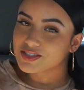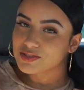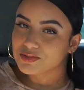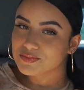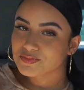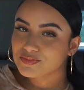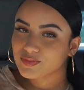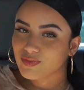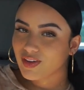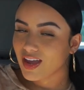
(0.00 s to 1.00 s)
are we
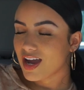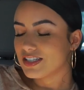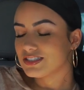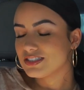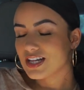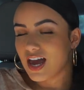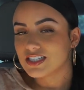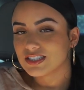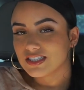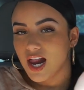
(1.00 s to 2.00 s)
doing today,
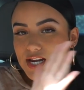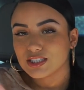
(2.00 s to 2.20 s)
shorty?